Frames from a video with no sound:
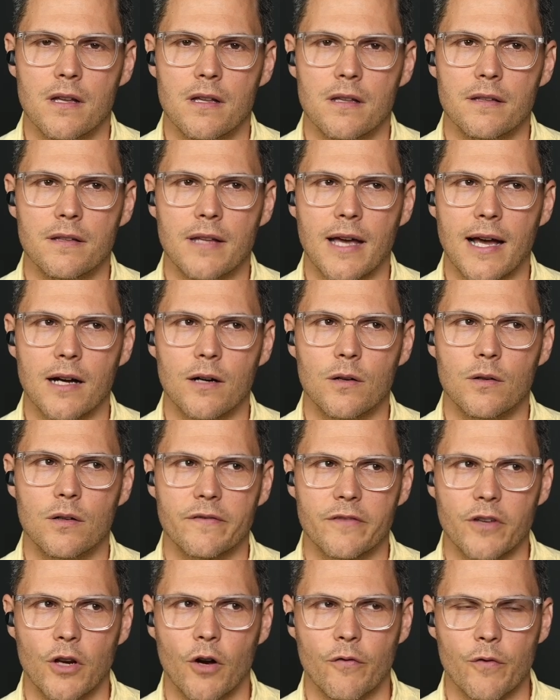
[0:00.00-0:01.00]
Now,
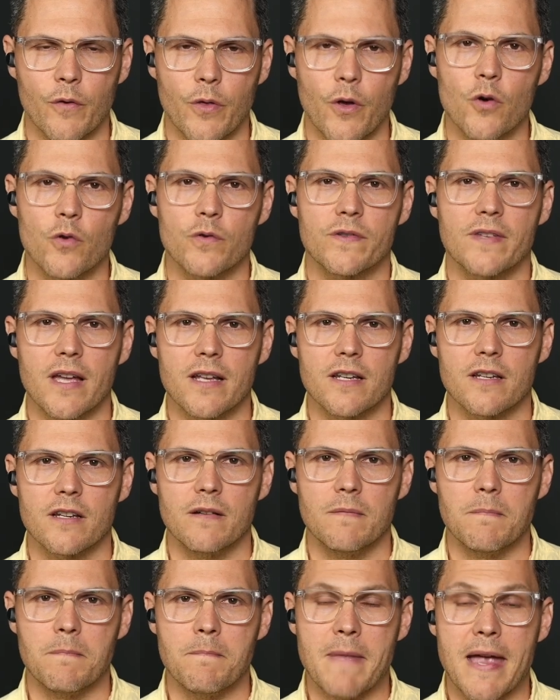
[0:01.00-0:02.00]
for those that
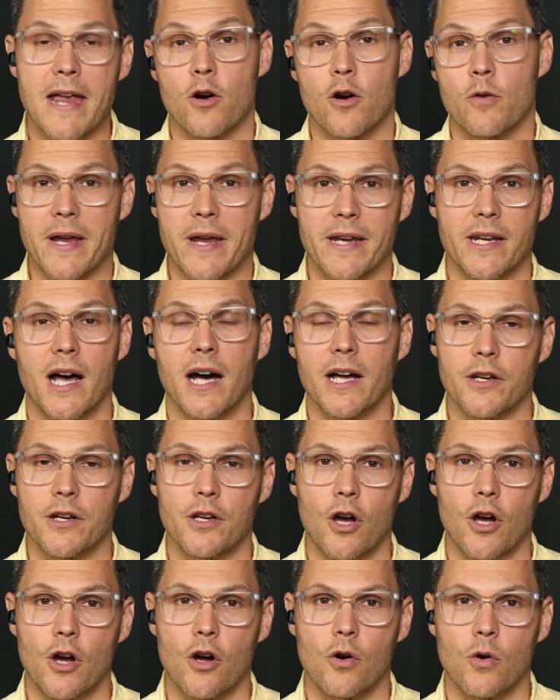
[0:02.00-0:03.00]
may or may not
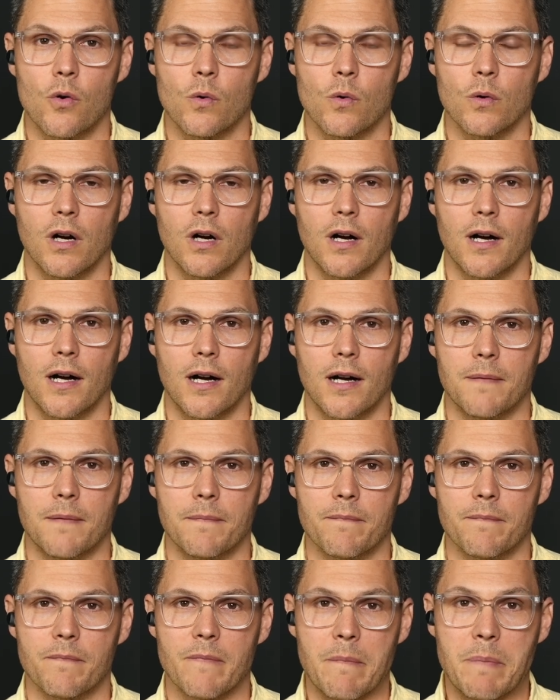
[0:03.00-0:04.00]
know,
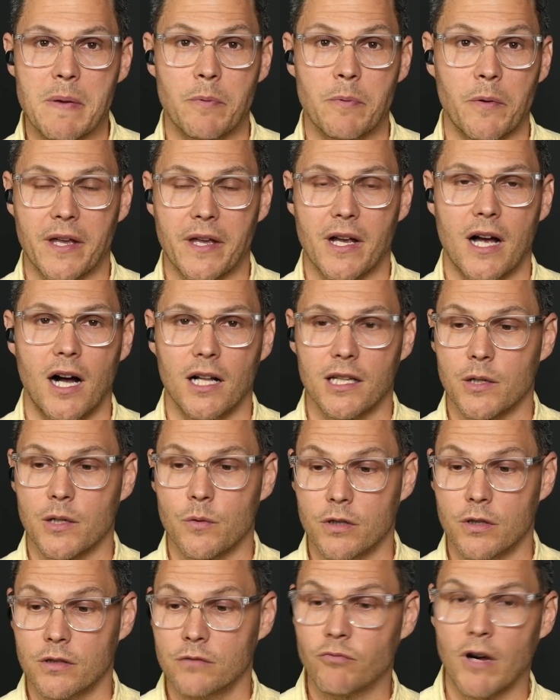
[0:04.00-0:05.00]
people think
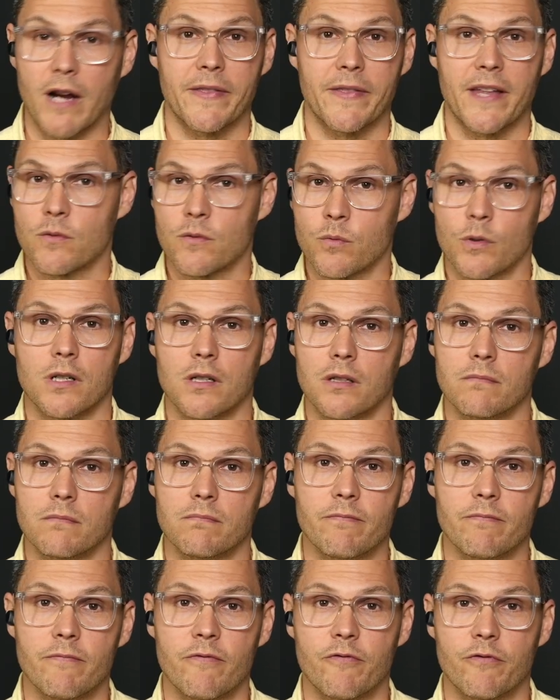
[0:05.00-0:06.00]
Hollywood, right? That's where,
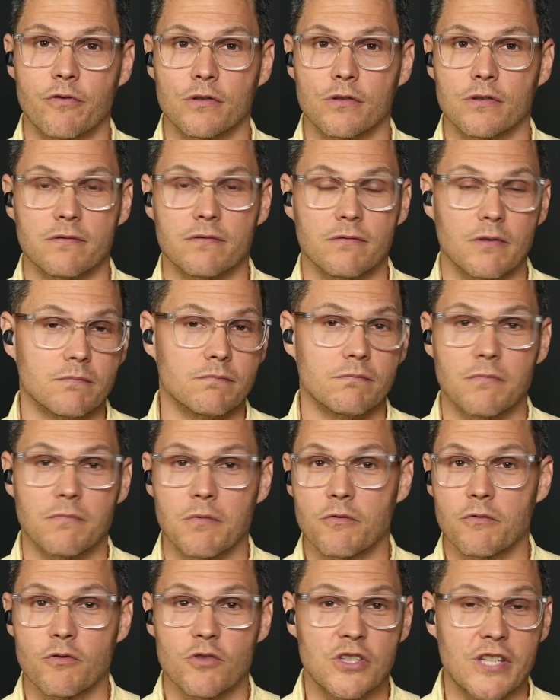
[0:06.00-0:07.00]
for
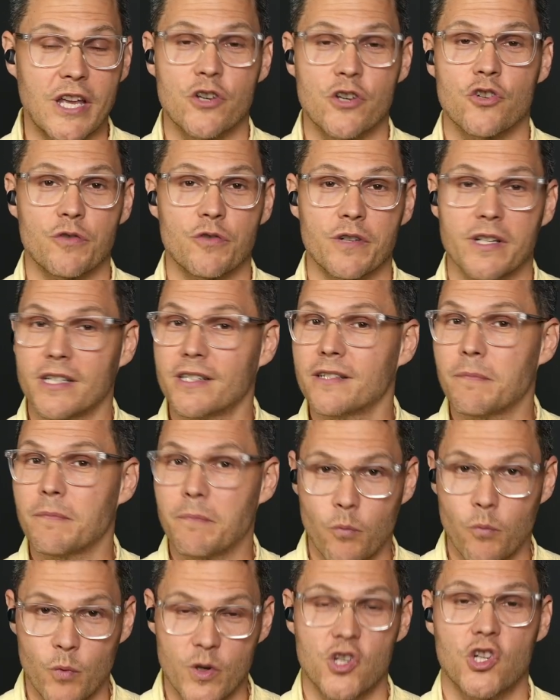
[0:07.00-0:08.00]
century,
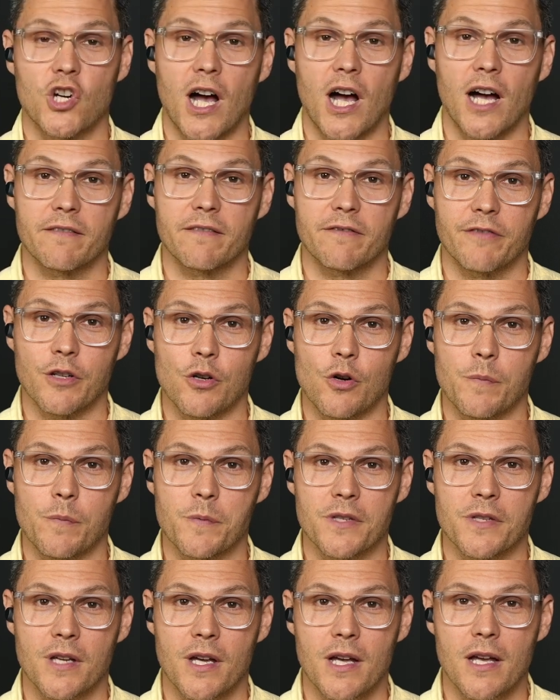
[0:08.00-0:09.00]
we shot
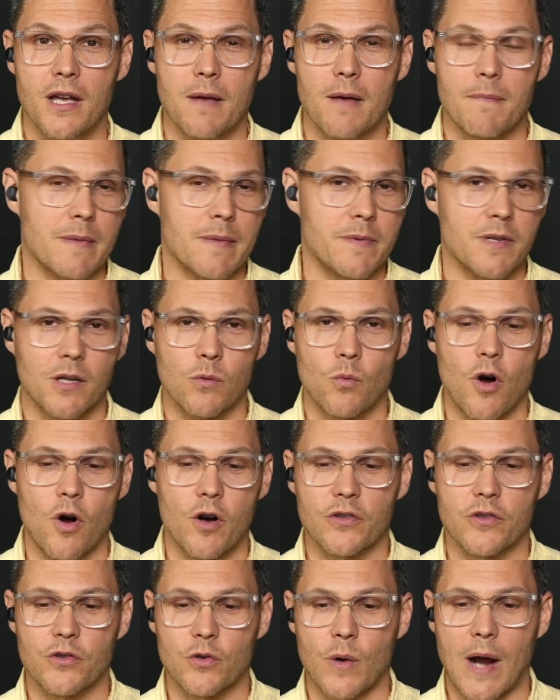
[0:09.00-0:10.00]
films. Maybe you can walk
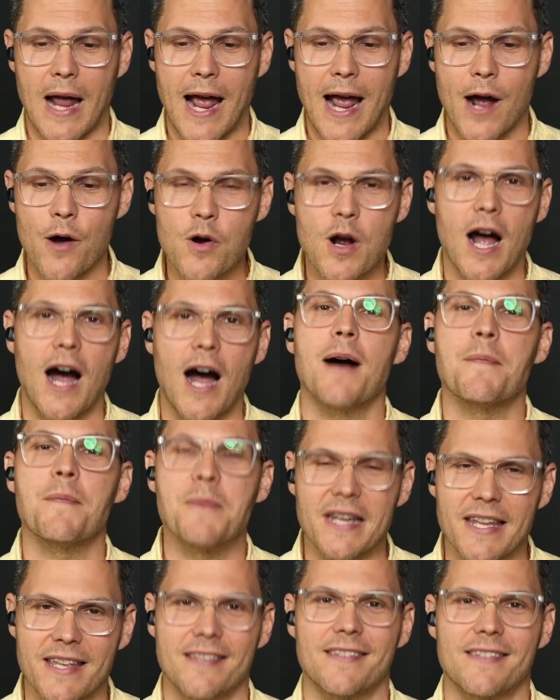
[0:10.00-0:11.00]
us through how
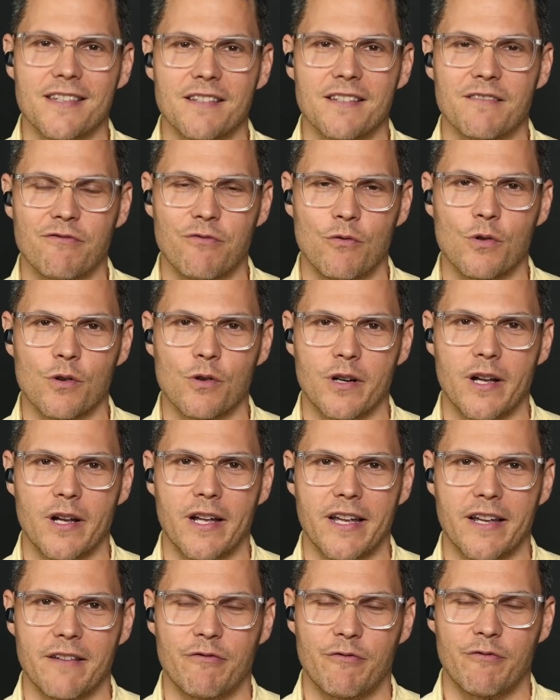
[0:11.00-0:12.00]
common is it for
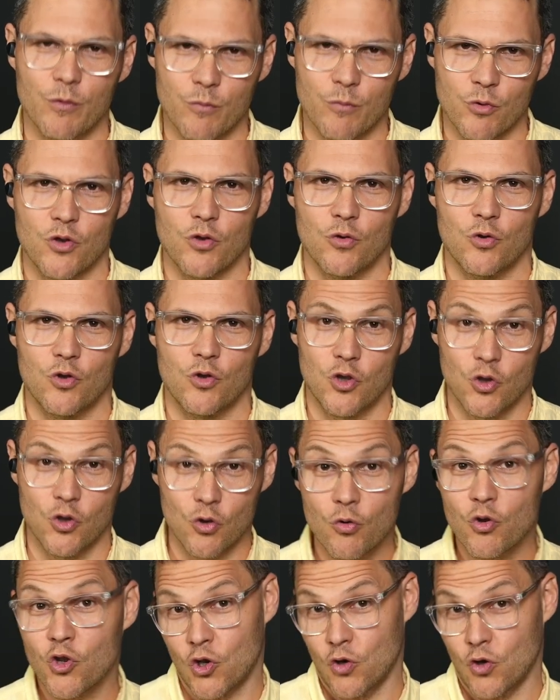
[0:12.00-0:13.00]
a film shoot
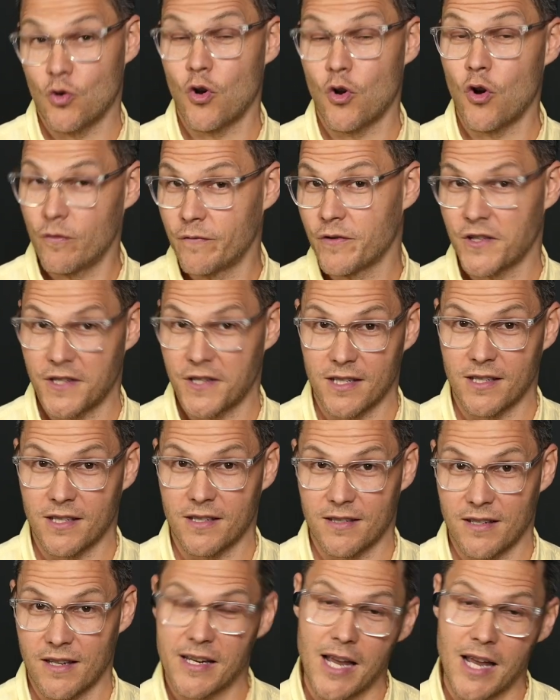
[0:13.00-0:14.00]
to shoot
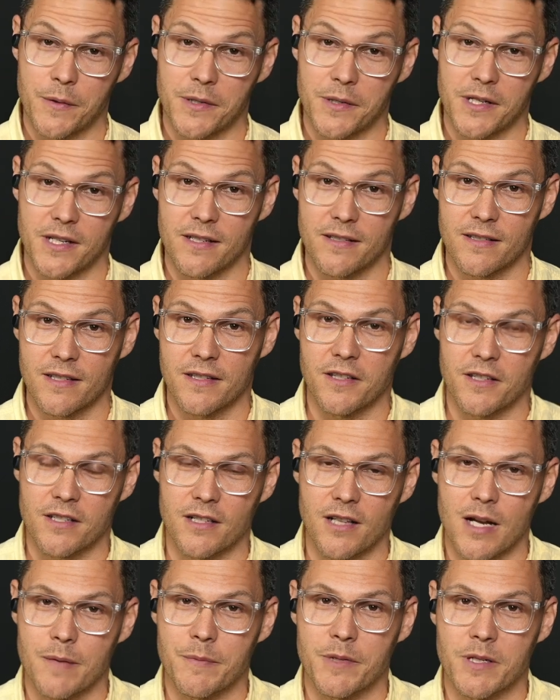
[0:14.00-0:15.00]
overseas nowadays in this
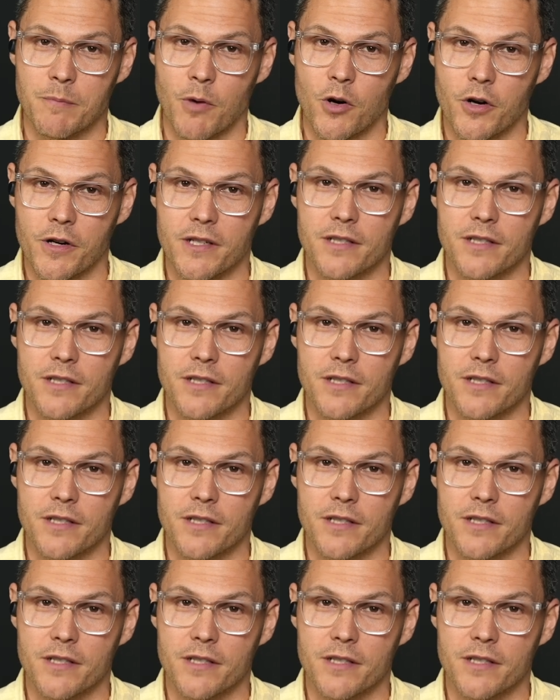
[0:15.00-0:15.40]
climate and market?